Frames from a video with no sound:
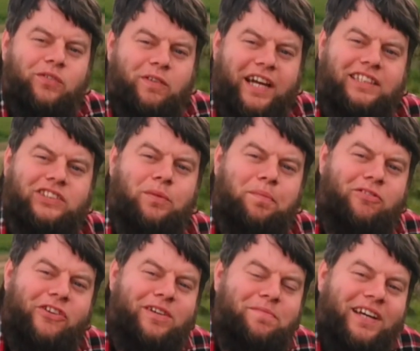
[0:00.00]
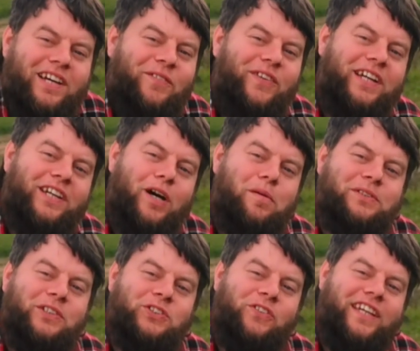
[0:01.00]
that reign supreme when it comes
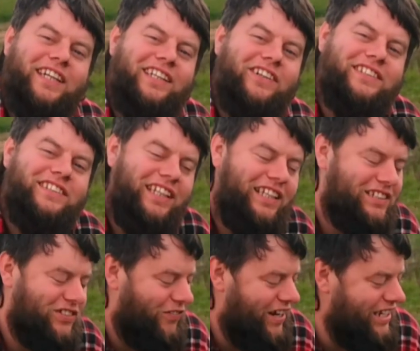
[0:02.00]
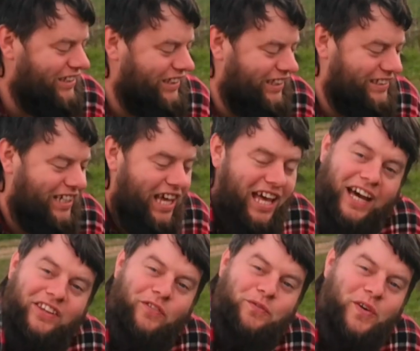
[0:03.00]
to treating our seasonal allergies,
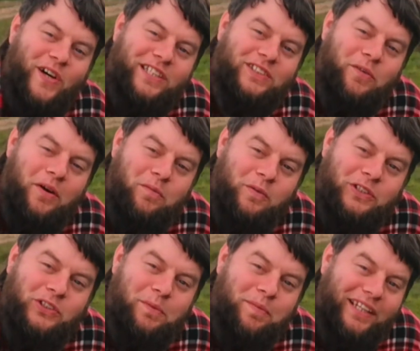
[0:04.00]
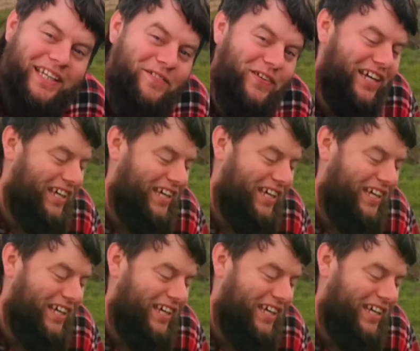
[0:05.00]
and the first one, would you believe